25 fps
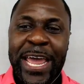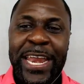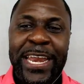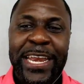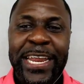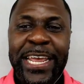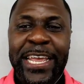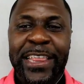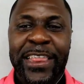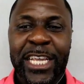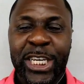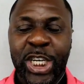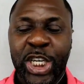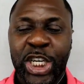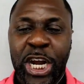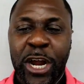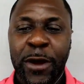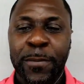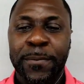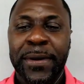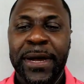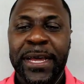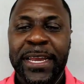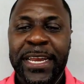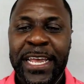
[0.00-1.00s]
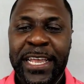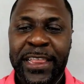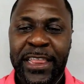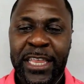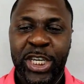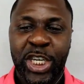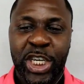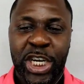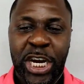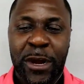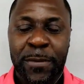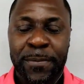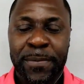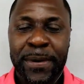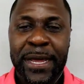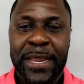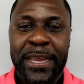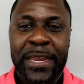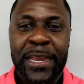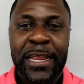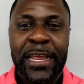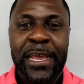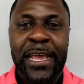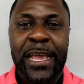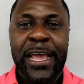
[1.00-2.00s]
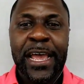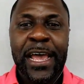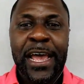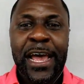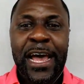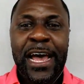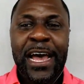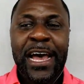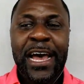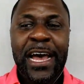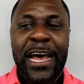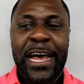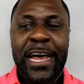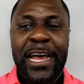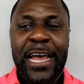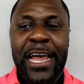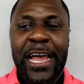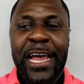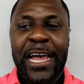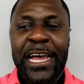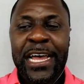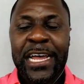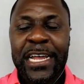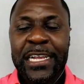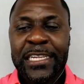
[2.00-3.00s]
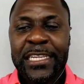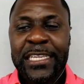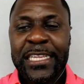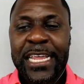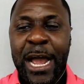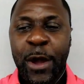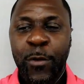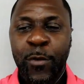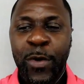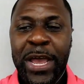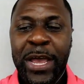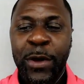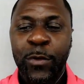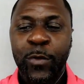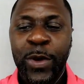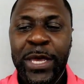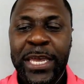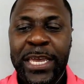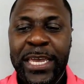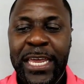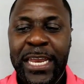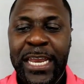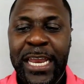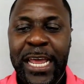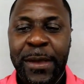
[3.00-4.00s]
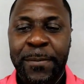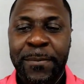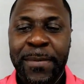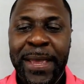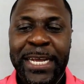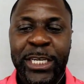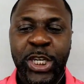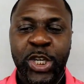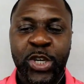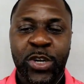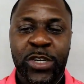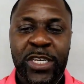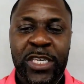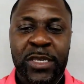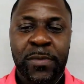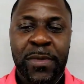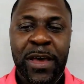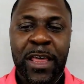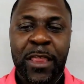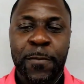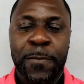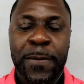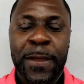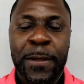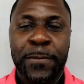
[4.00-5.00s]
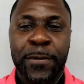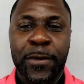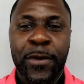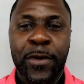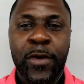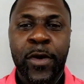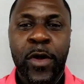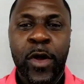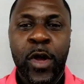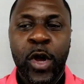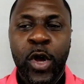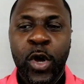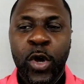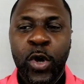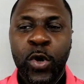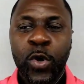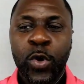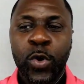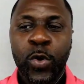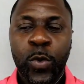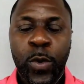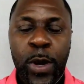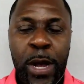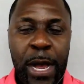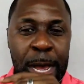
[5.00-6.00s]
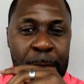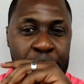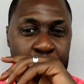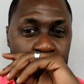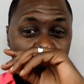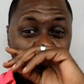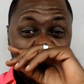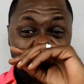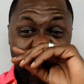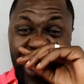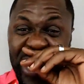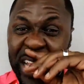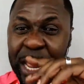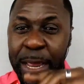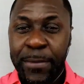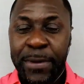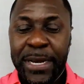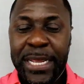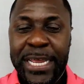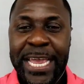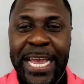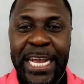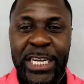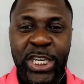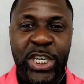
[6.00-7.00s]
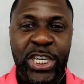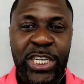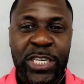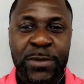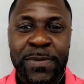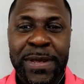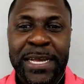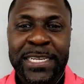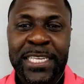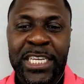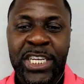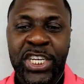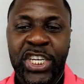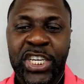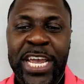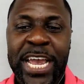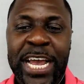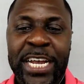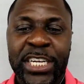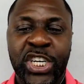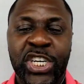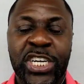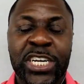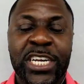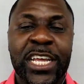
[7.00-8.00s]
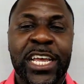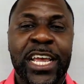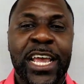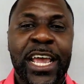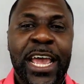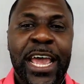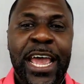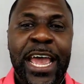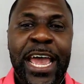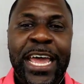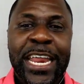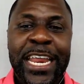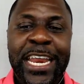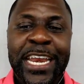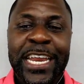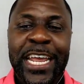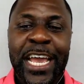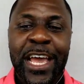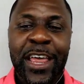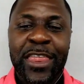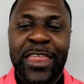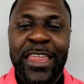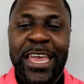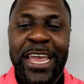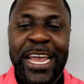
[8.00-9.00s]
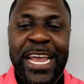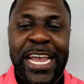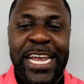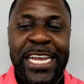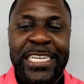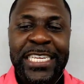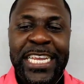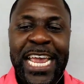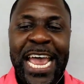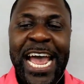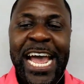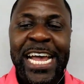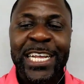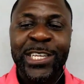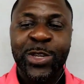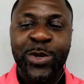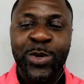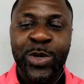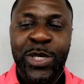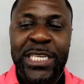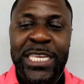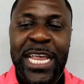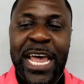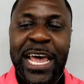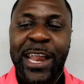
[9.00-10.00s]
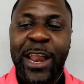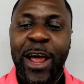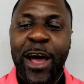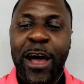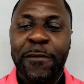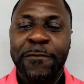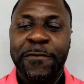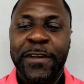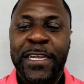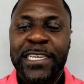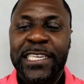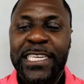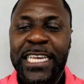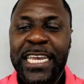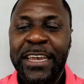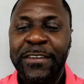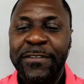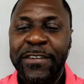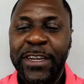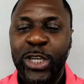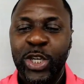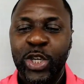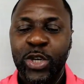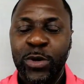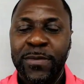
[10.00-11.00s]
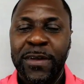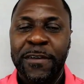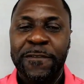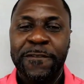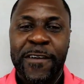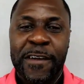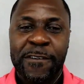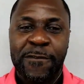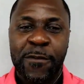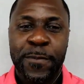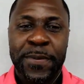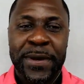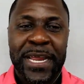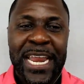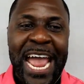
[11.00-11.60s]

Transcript: hit the share button, that way we can make sure some other people who weren't able to catch this message catch it. And then the other thing is, as you sign off this evening, do me a favor, put